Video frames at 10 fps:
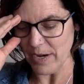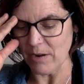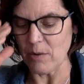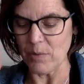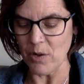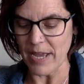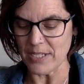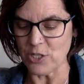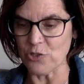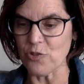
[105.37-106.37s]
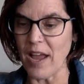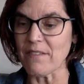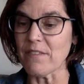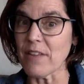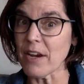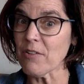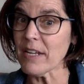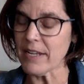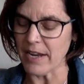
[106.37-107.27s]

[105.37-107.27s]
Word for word: Arable had to drive very